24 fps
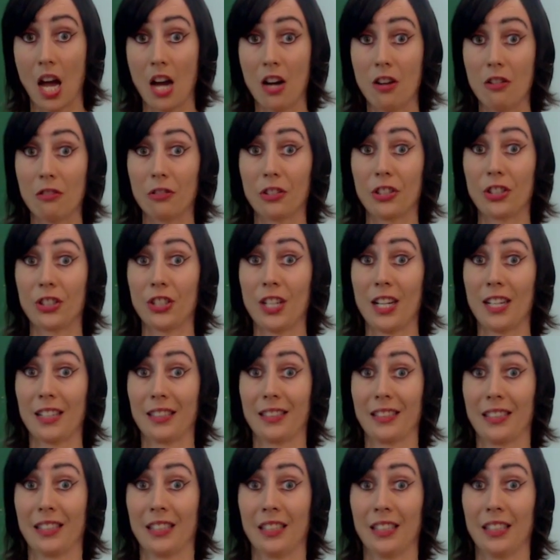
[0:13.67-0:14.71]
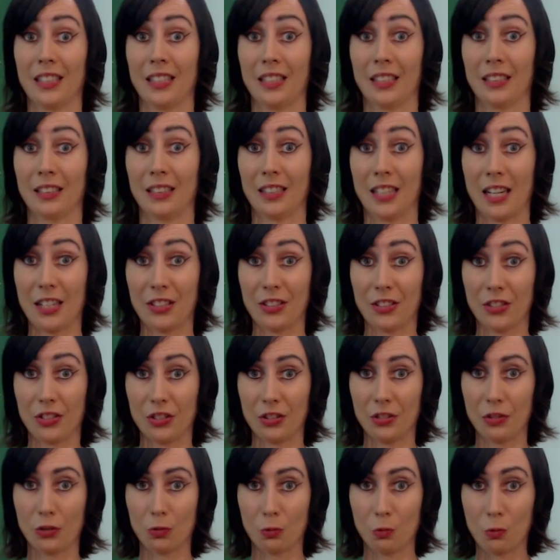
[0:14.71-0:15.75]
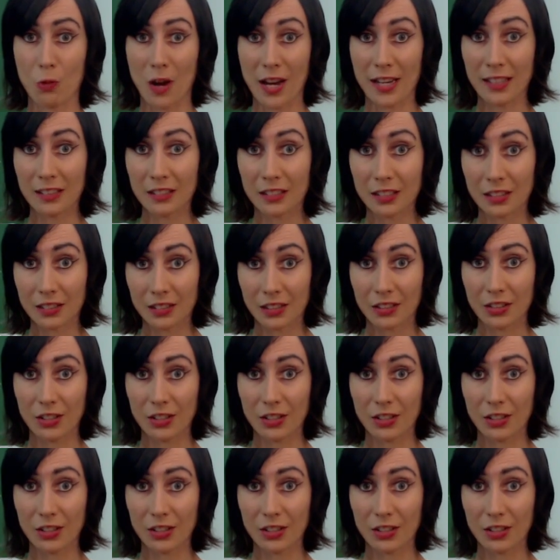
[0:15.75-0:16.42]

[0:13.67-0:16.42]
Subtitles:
Oh shit! Did I just use white